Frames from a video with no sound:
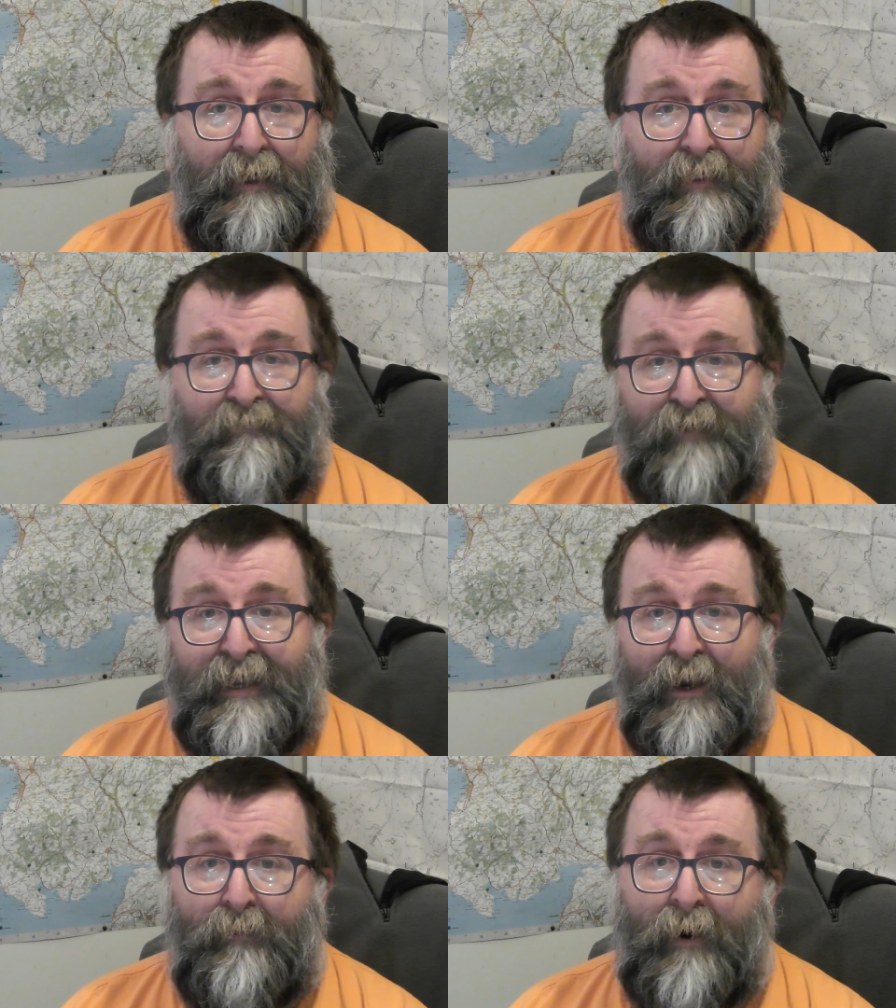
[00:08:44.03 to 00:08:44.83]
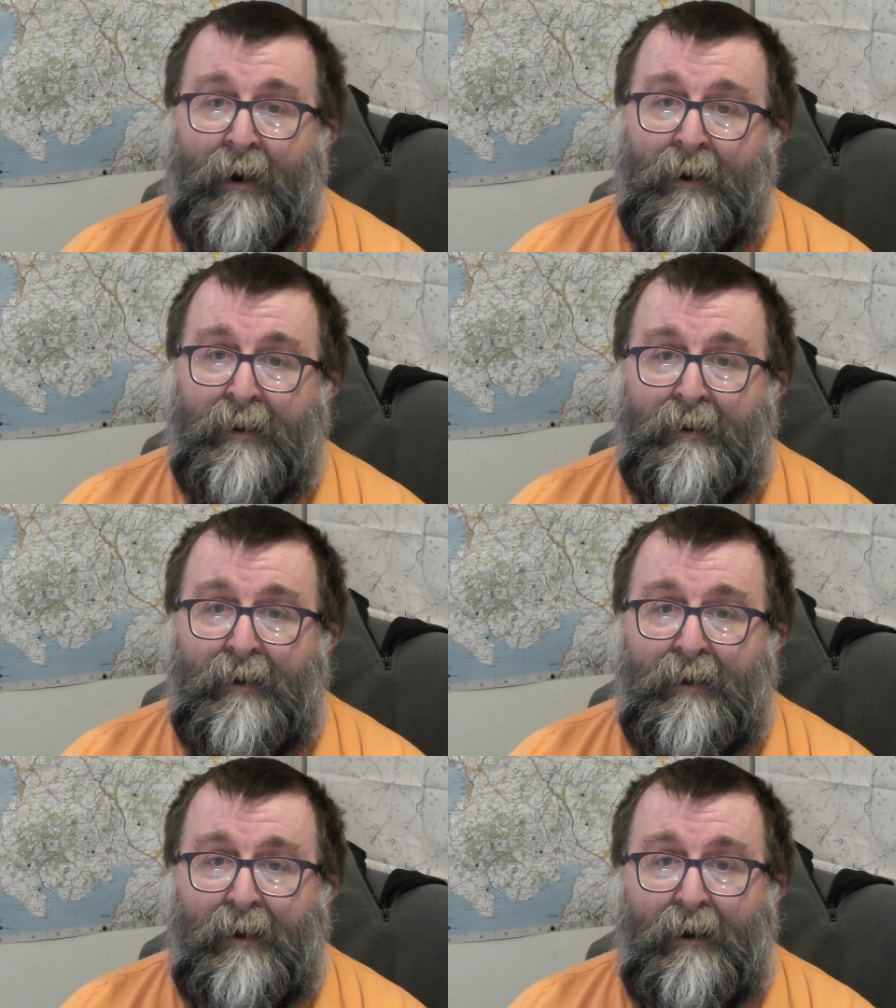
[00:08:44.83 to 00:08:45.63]
The video part
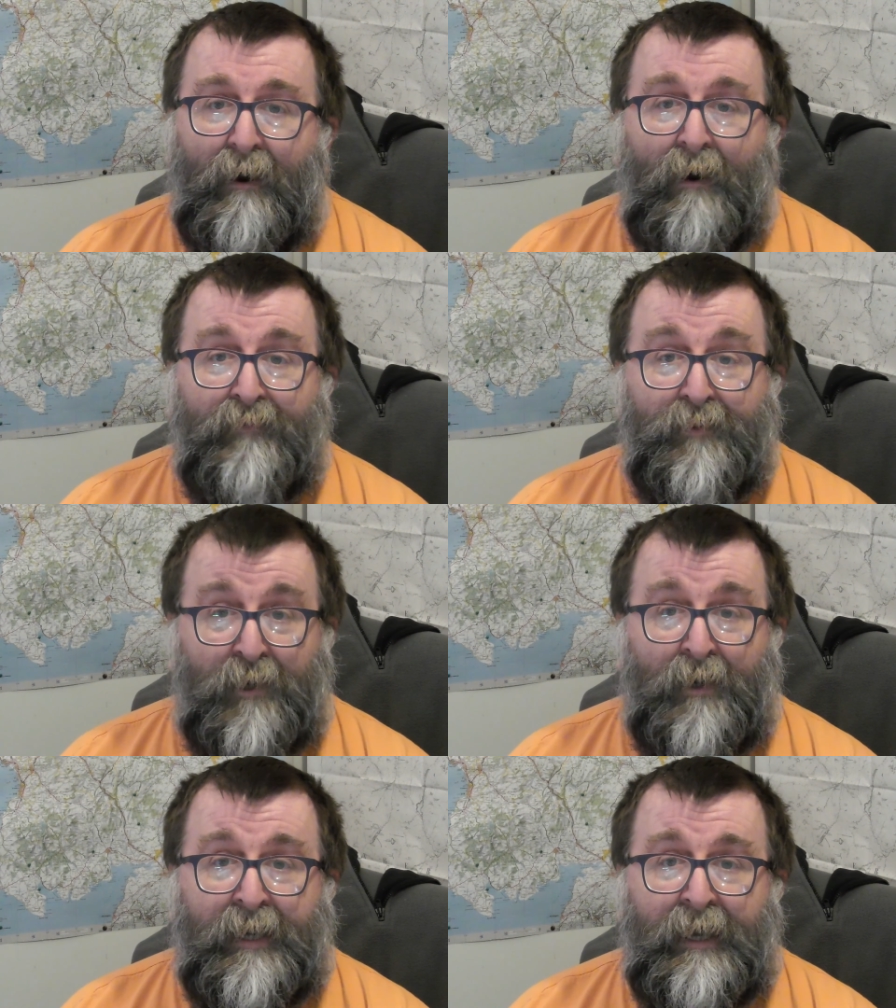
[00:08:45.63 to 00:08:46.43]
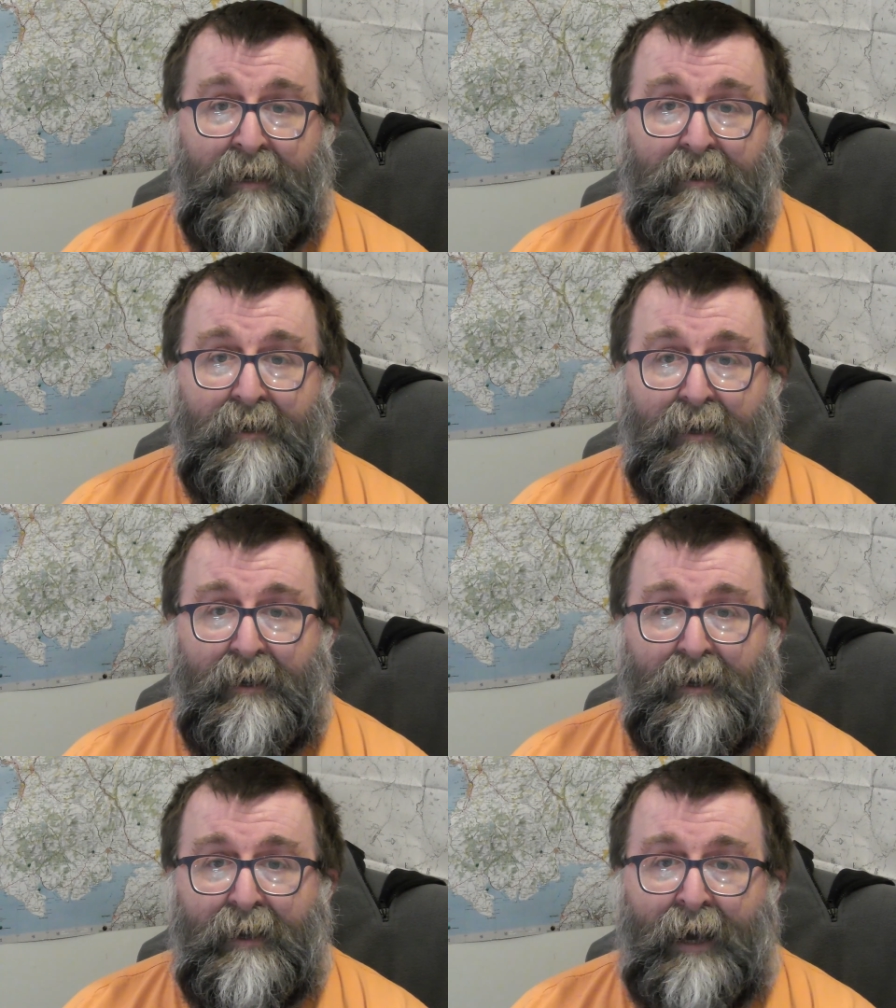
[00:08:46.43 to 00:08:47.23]
of the journey,
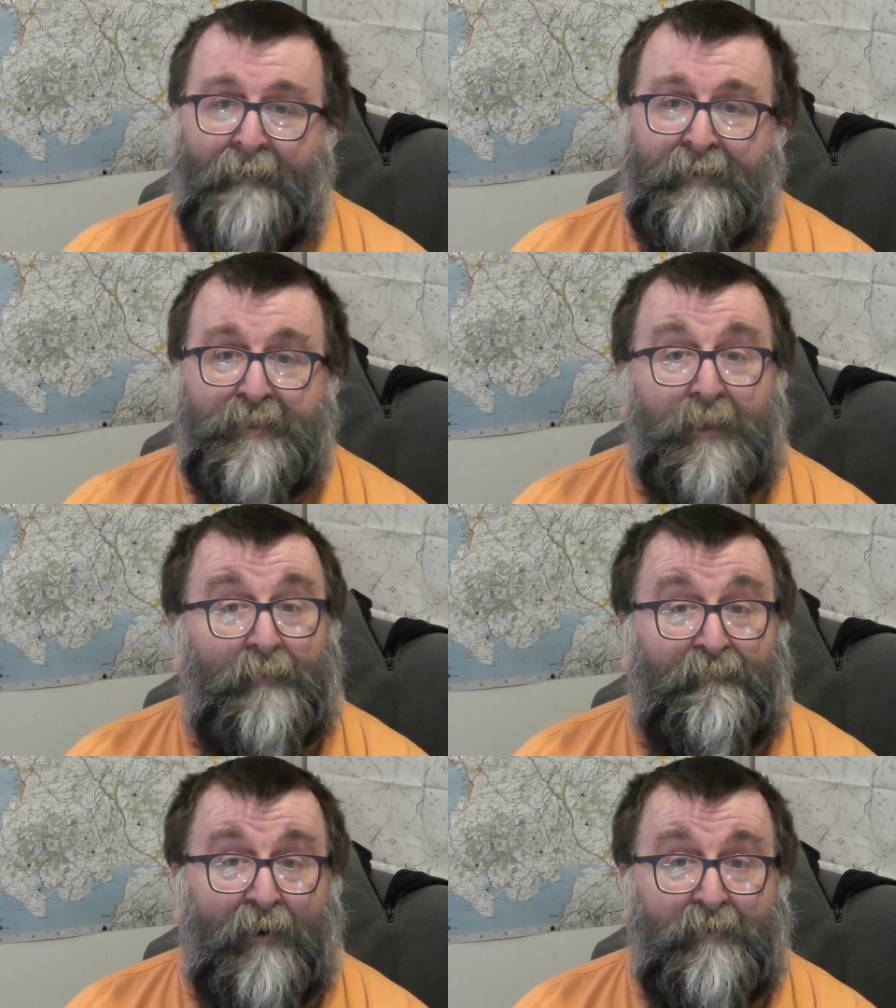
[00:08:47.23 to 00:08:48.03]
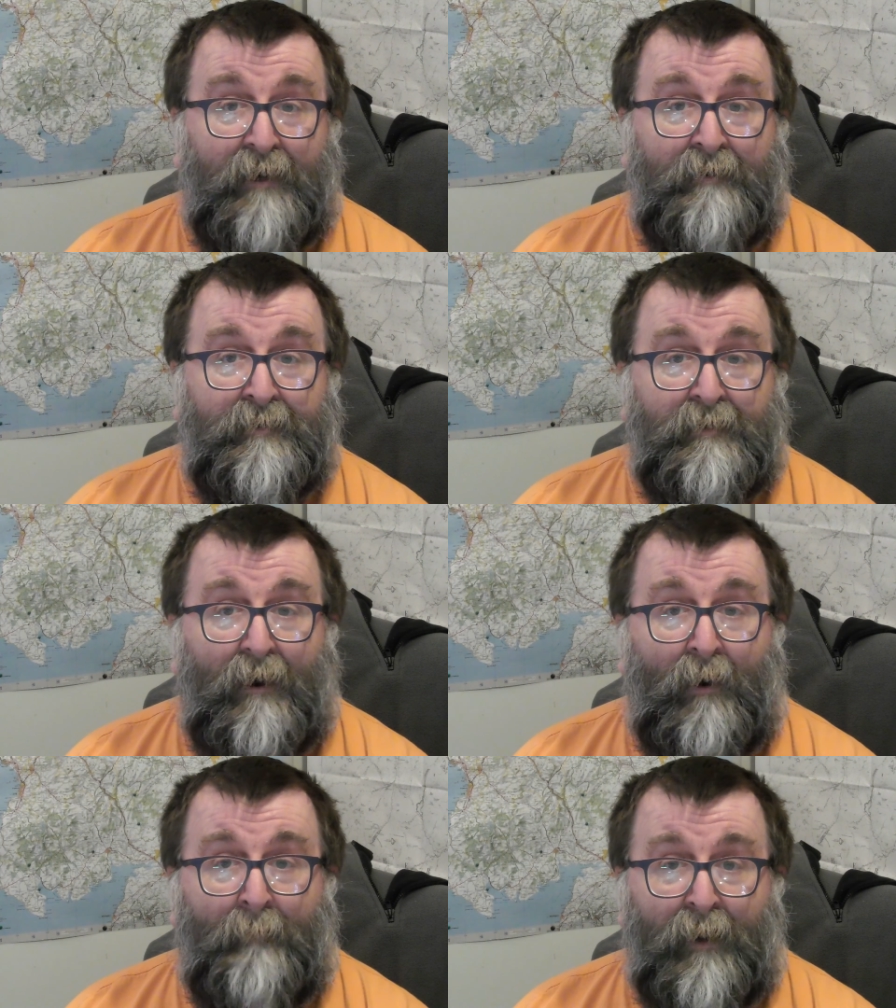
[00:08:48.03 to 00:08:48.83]
having seen the photos
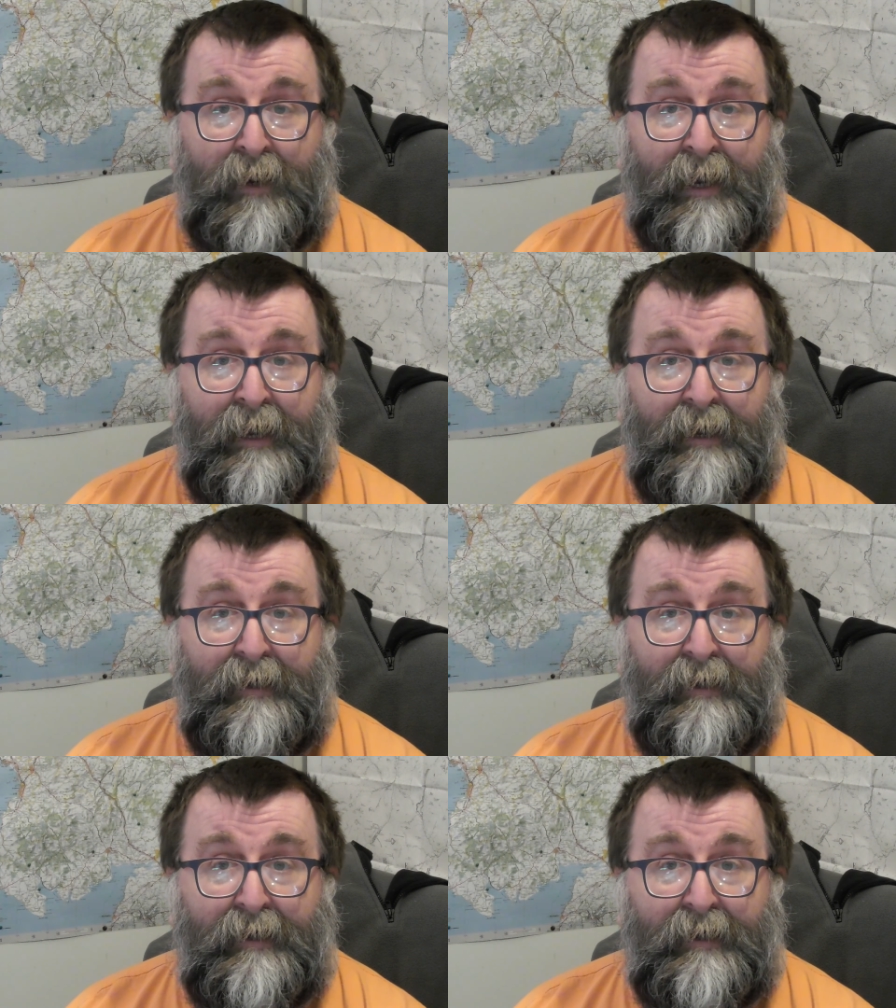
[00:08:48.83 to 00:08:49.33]
on Monday.